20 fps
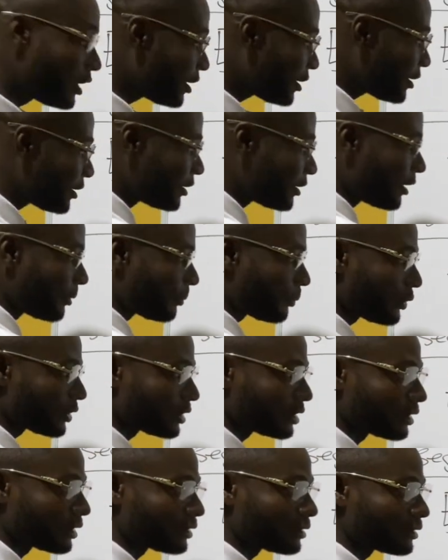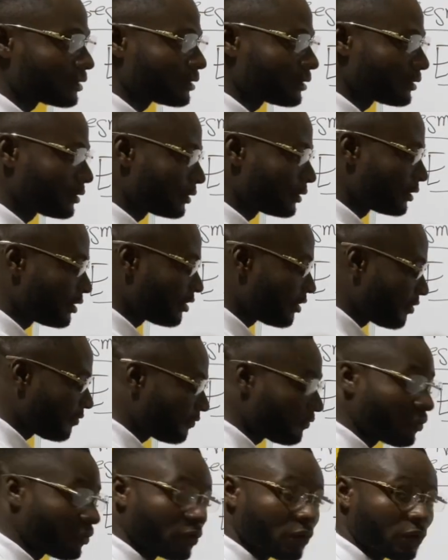this is the process
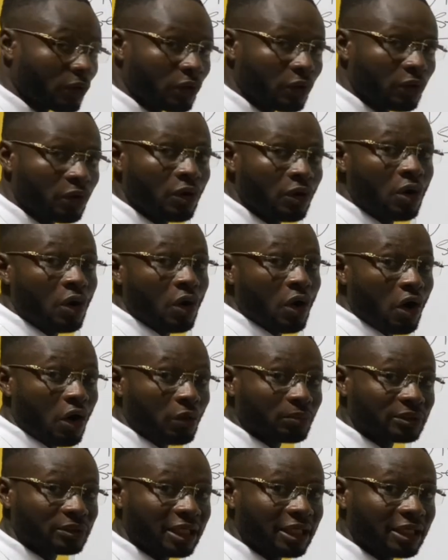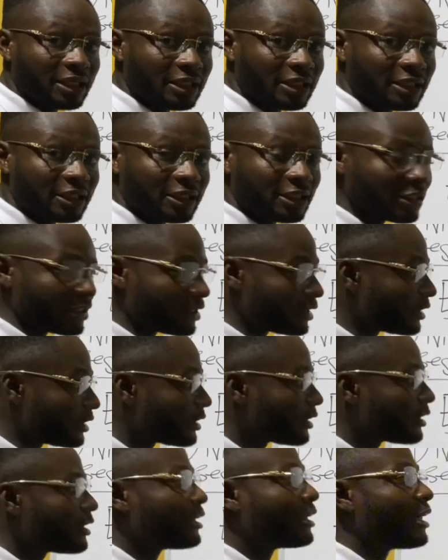for obtaining the
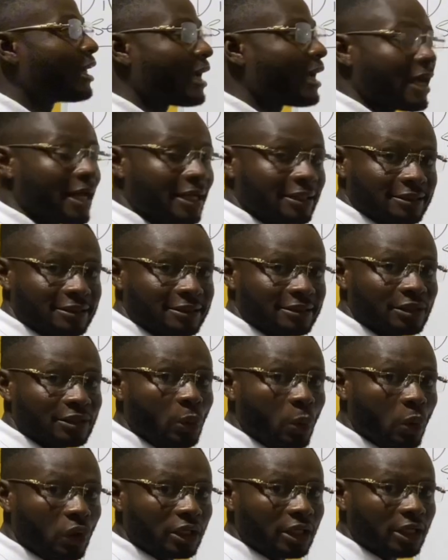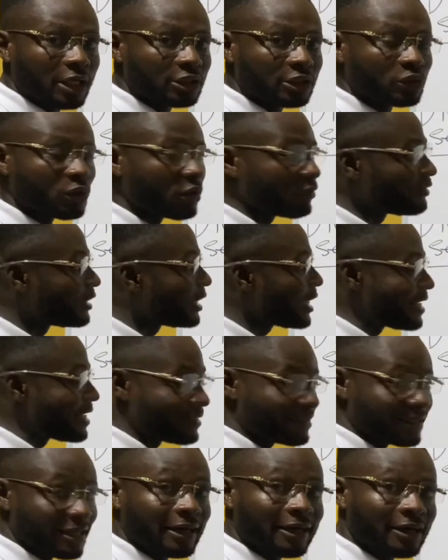s coordinate of the
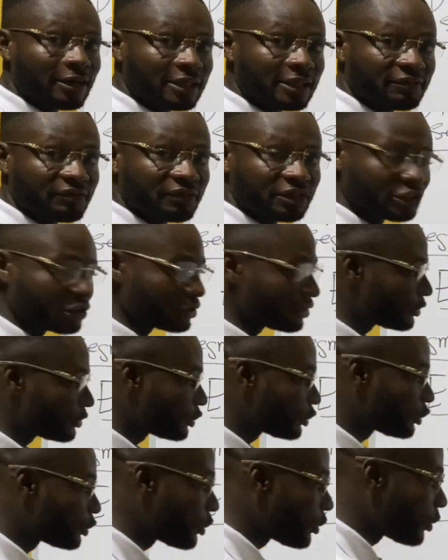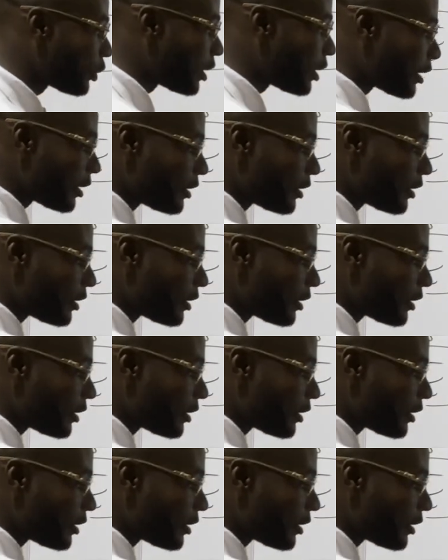external division. So